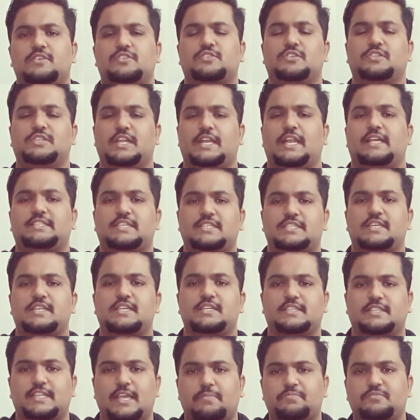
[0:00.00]
So the
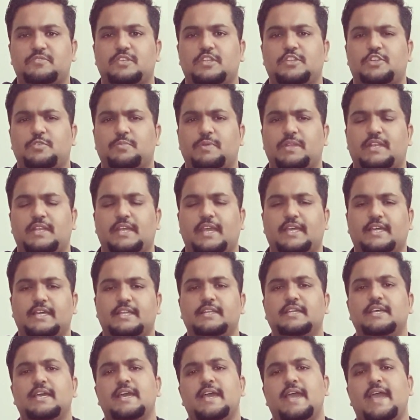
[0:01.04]
necessary steps need to be
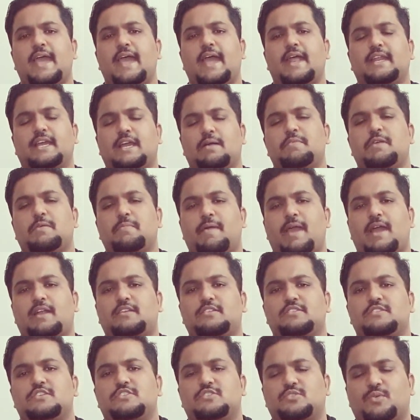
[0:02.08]
taken. And coming back
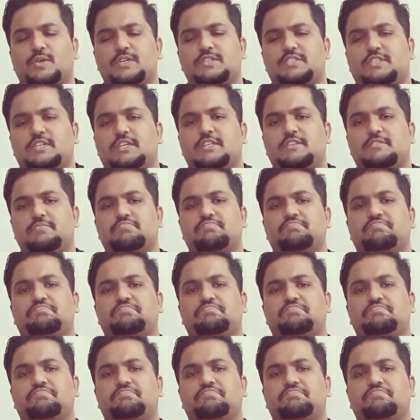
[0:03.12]
to this question,